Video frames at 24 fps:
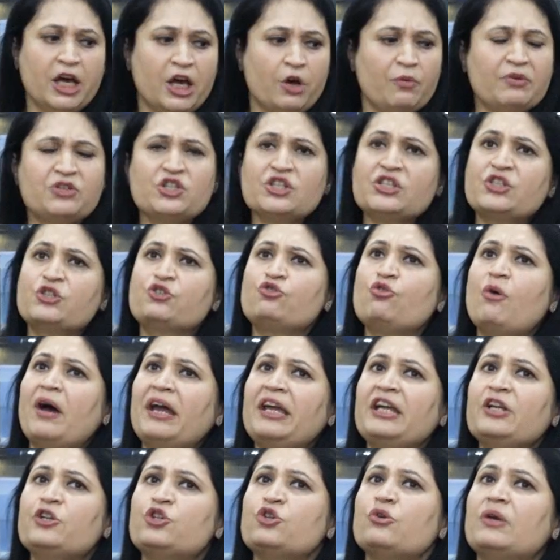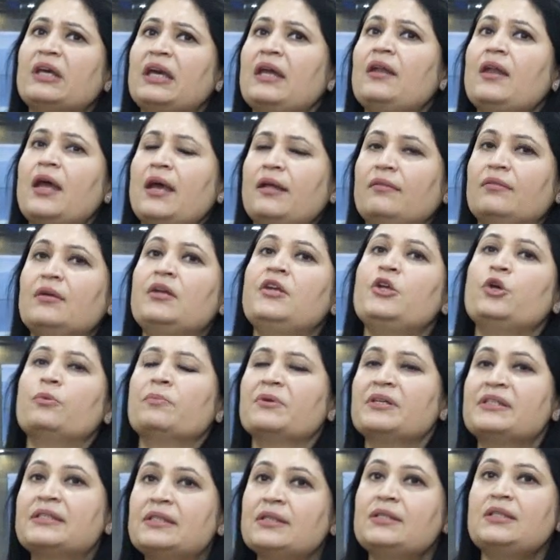which is trying to connect the
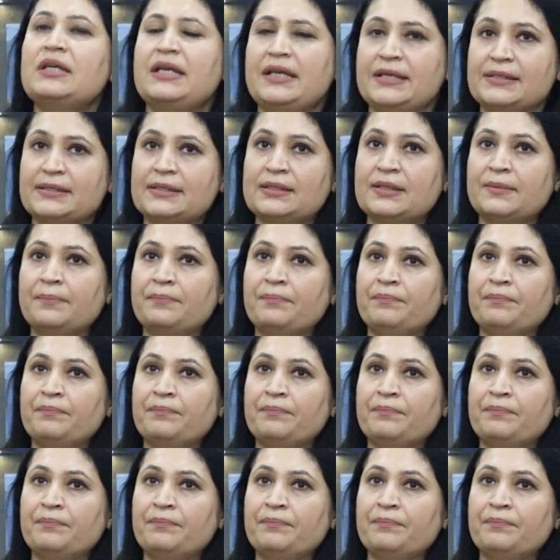numerous cities.